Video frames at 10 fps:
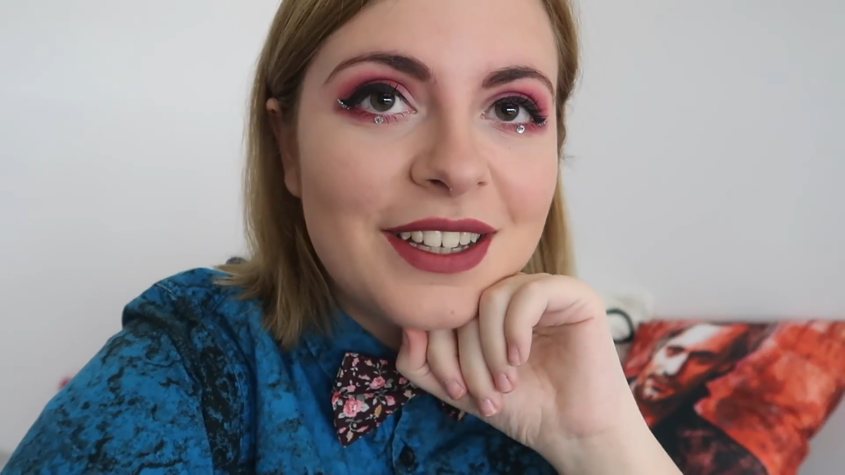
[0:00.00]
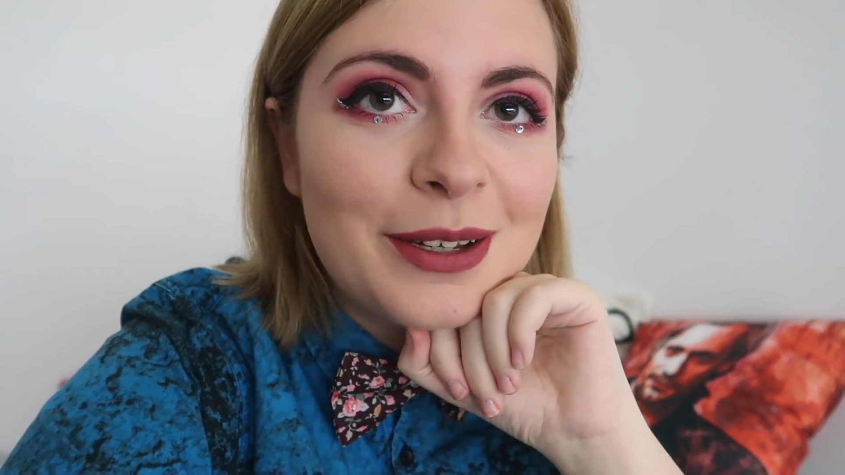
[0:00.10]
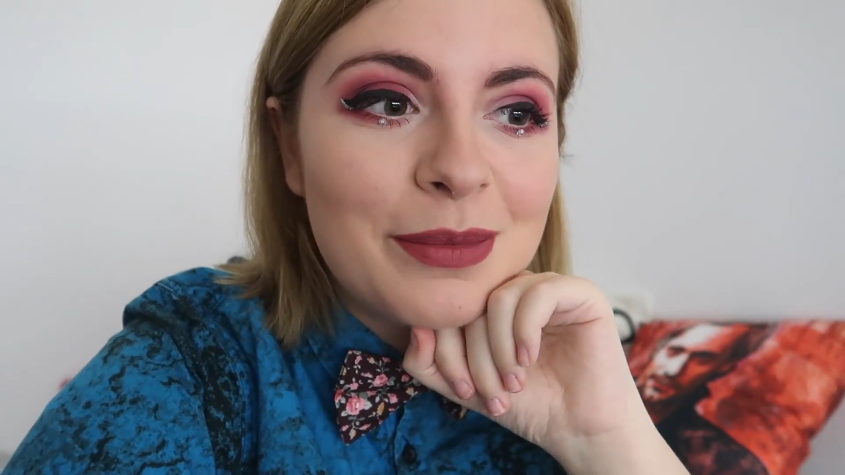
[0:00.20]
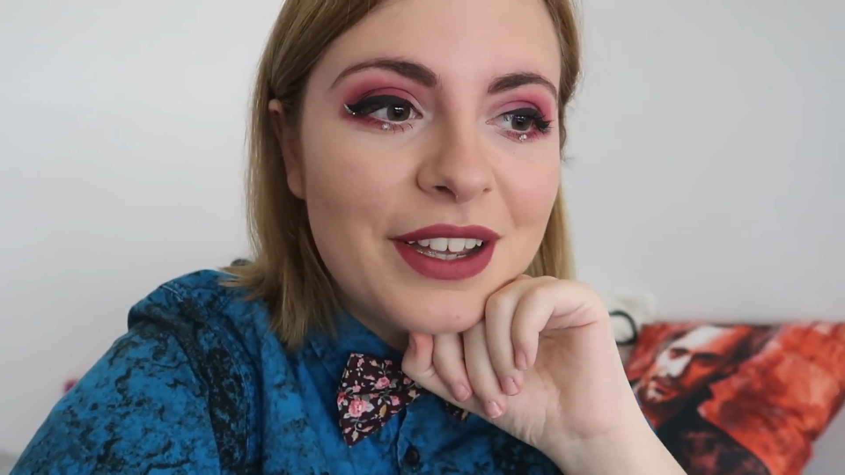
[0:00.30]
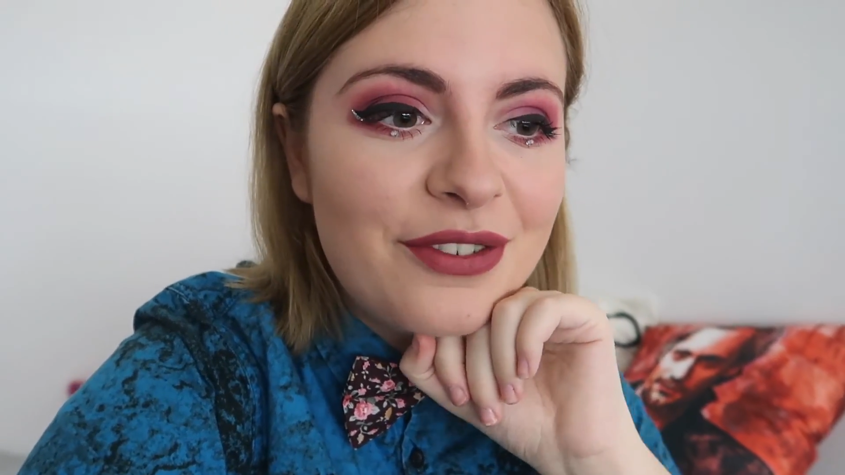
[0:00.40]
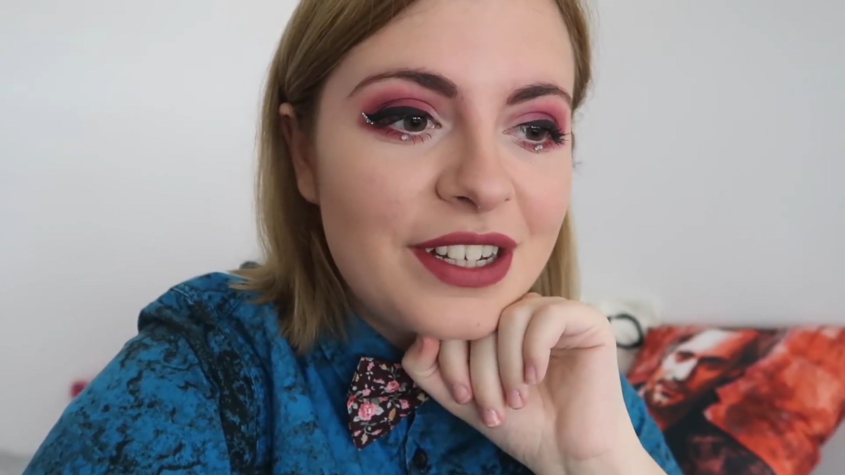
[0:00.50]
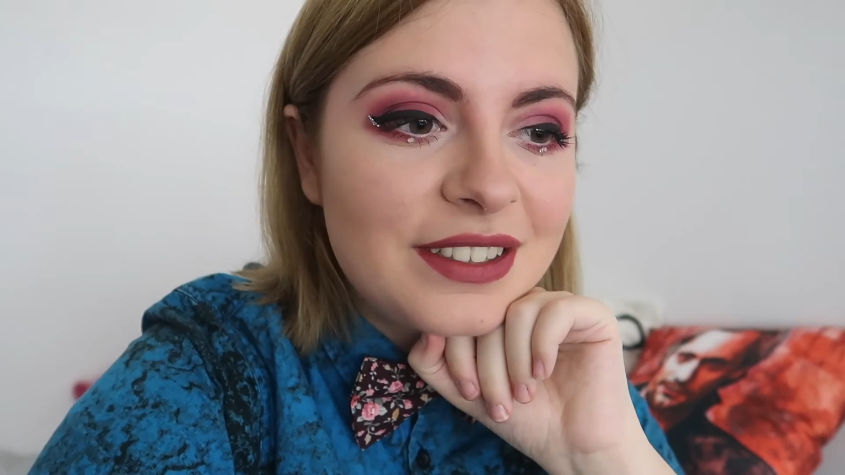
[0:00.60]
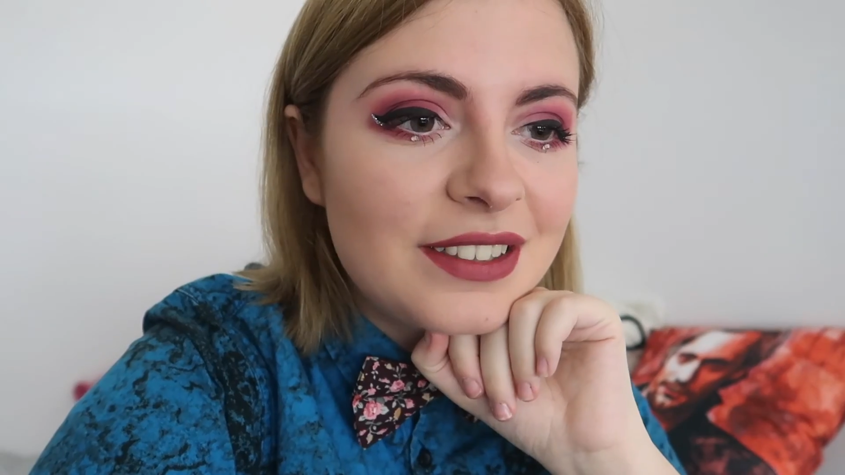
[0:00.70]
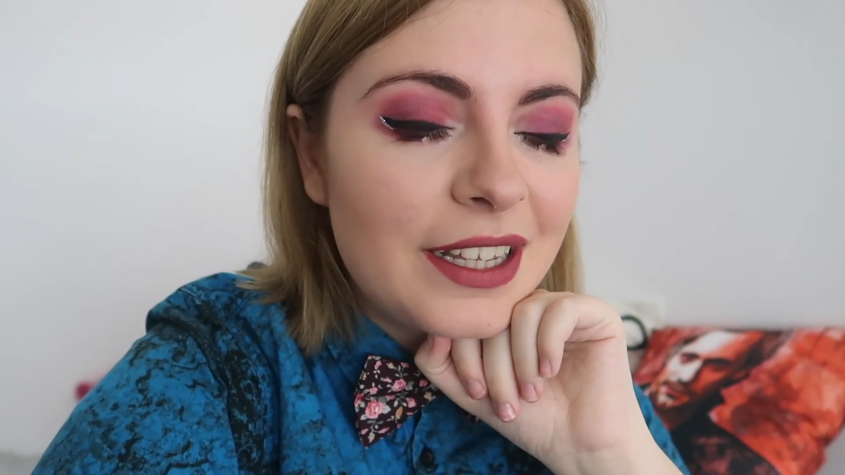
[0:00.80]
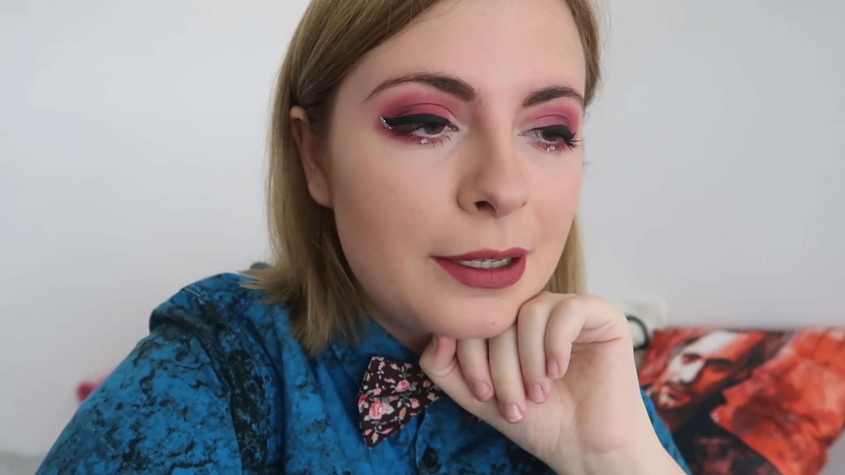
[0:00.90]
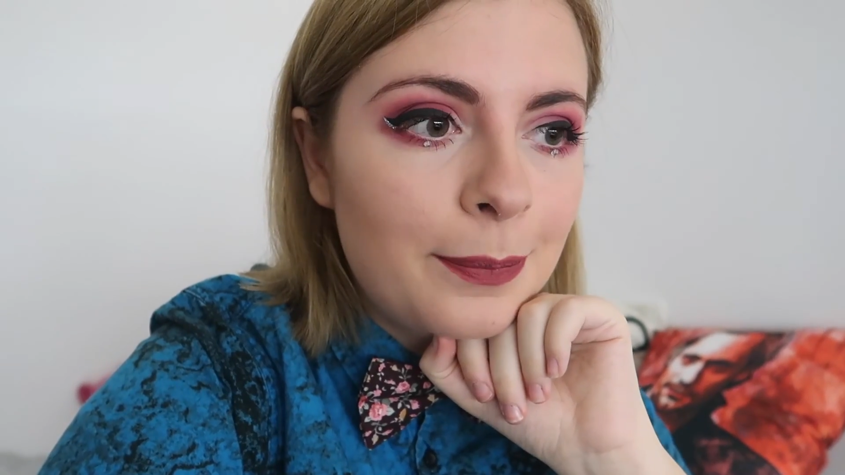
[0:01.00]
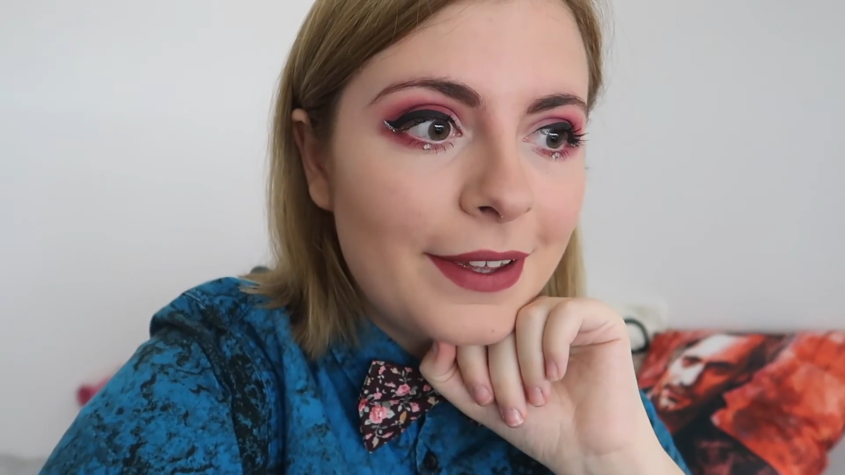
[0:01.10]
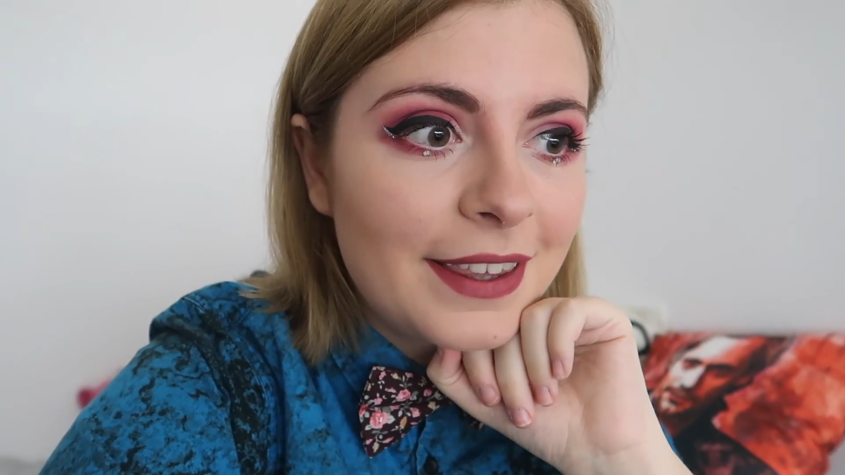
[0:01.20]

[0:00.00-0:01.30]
I fell asleep